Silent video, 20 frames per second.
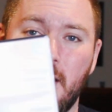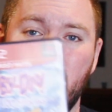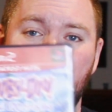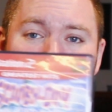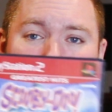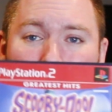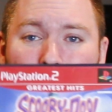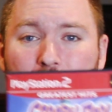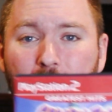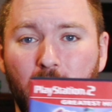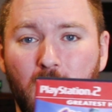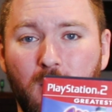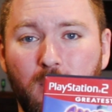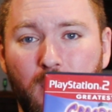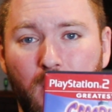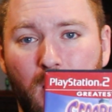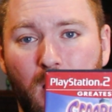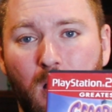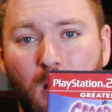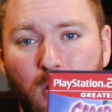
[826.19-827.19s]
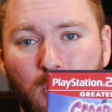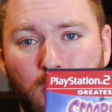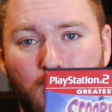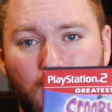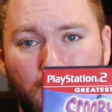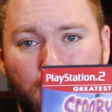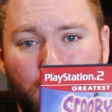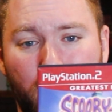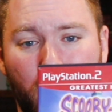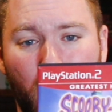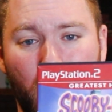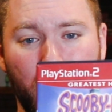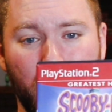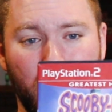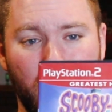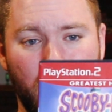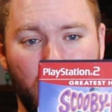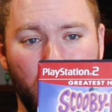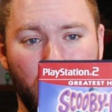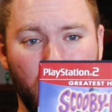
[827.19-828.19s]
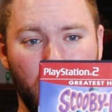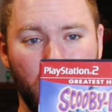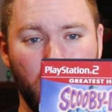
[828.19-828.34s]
Night of 100 Frights.